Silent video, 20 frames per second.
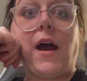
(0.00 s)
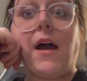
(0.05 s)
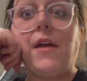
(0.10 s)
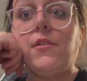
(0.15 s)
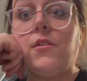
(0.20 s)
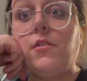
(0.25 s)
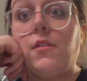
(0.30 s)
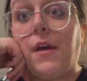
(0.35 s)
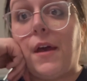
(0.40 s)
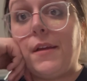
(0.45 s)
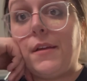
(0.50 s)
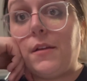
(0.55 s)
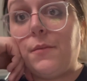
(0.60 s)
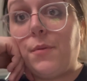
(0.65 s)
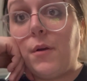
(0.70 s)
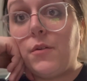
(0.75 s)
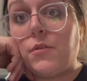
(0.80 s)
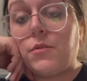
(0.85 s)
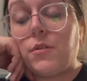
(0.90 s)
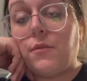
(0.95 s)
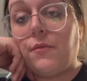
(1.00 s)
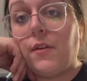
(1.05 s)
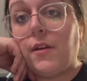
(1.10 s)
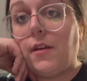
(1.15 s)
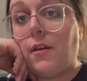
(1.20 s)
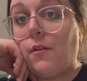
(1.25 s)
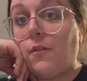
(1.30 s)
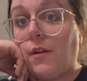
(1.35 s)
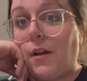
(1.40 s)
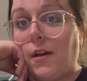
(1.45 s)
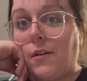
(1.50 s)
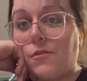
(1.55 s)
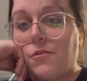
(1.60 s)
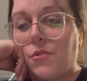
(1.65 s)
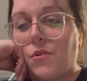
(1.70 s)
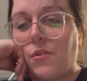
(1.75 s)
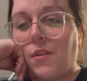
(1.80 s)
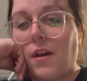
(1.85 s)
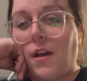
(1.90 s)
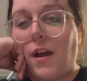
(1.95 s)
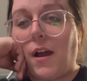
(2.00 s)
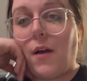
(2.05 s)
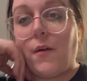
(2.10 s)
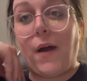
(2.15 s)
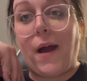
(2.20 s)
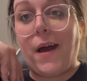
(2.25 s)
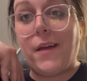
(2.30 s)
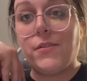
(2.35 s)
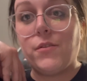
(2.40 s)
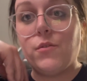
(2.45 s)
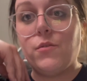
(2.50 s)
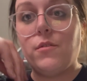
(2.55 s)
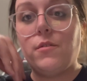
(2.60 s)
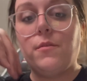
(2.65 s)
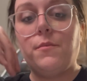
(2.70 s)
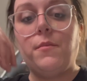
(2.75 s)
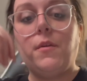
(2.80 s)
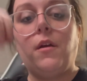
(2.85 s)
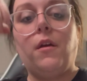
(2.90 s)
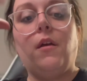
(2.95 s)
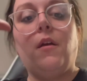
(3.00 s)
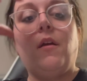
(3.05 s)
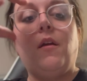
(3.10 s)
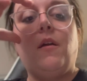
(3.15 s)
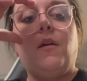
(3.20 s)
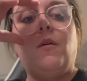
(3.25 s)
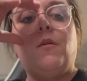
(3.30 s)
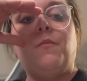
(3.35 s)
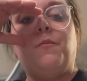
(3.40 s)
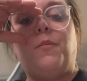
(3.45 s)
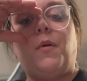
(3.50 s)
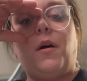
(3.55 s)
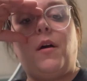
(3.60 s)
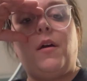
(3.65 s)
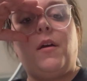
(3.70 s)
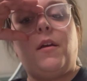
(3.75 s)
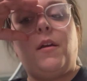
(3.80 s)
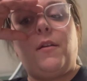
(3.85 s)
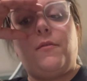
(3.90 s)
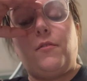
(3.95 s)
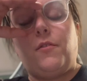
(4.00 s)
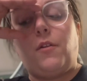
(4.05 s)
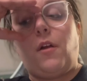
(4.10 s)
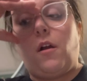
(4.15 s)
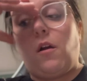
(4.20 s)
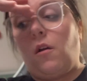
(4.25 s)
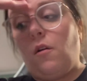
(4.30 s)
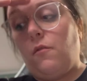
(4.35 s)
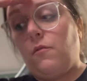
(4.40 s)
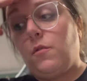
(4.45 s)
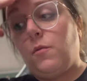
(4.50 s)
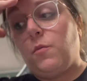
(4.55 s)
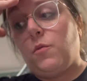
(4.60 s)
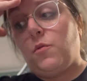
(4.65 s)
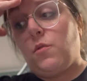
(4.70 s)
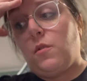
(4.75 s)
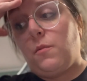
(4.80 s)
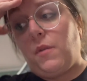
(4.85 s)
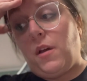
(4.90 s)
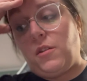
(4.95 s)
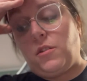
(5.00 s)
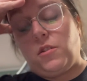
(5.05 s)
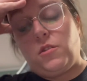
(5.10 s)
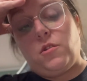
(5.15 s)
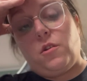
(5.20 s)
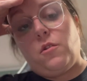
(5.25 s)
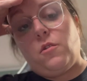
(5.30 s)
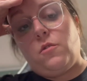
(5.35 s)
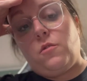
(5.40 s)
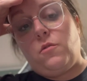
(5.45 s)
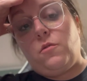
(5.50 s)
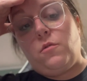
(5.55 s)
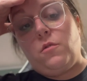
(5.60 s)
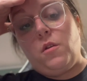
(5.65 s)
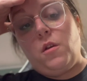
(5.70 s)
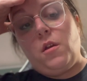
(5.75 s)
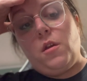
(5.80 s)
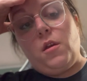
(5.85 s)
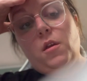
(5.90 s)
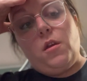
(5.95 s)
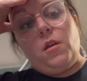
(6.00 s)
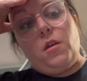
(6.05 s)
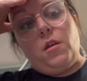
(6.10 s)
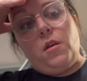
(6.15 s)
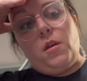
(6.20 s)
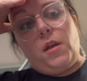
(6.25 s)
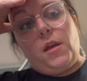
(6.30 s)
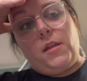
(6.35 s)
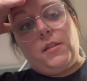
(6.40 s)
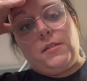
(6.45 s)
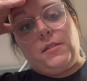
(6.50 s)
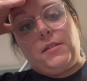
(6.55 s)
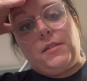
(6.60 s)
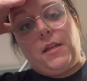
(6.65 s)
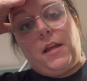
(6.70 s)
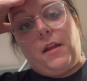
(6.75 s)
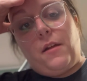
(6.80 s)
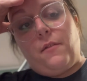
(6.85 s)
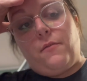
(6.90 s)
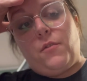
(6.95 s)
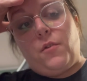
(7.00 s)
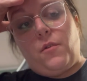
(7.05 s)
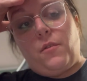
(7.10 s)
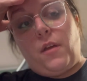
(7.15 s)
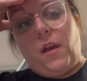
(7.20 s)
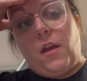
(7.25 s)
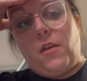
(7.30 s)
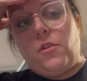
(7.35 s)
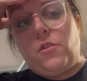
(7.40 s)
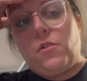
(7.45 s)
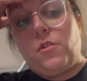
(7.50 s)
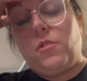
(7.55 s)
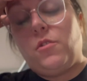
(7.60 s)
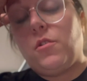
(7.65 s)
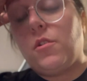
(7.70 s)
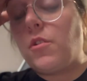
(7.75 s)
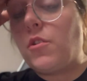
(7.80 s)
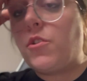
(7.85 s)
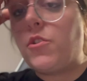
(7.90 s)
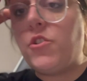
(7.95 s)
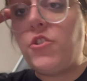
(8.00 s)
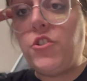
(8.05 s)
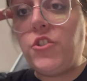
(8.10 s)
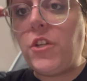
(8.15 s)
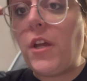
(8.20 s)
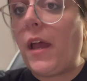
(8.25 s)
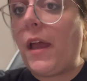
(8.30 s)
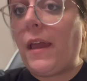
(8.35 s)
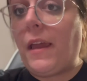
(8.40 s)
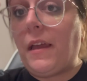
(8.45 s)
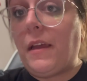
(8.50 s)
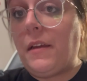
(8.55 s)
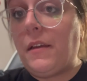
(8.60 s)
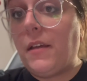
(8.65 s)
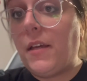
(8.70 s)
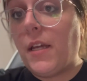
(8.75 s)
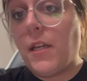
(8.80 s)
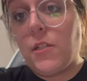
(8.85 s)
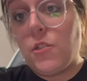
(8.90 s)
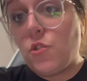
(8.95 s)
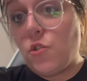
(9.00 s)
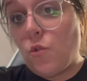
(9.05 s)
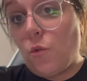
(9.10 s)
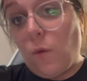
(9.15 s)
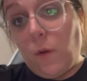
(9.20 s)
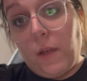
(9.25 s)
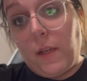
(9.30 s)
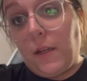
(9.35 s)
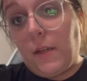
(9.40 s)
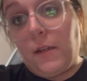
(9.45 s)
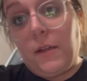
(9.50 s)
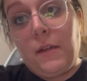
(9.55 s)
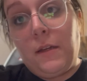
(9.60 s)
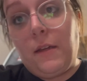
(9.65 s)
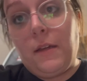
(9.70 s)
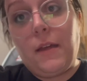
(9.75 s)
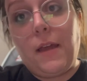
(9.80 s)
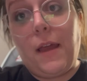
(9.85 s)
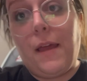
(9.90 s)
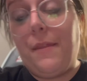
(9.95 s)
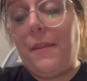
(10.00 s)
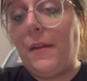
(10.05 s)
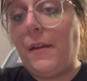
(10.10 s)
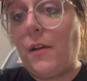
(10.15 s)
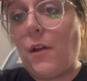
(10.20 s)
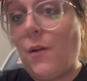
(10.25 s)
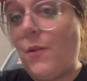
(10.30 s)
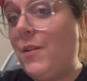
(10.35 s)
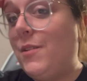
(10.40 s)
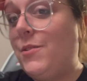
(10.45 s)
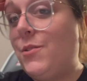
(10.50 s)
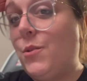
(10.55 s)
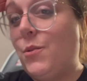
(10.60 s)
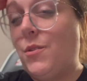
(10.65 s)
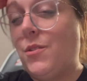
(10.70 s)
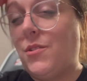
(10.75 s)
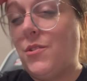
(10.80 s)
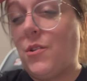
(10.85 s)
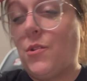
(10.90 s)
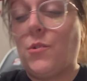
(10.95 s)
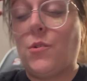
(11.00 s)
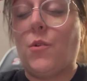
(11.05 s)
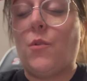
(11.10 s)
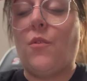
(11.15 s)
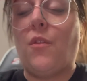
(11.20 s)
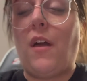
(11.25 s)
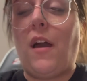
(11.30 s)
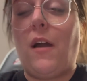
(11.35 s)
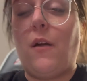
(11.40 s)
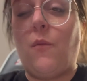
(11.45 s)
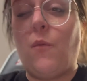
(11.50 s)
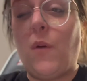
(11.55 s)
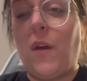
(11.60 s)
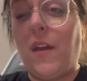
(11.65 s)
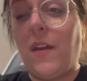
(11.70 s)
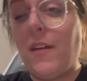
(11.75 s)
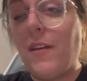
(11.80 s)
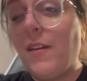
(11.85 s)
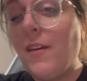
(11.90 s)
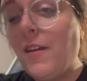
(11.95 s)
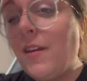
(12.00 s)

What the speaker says: I did post a video on how to do that, how I do them. But if you're not comfortable doing a magic circle, instead of doing that, you can just chain and join and then go into the circle that way.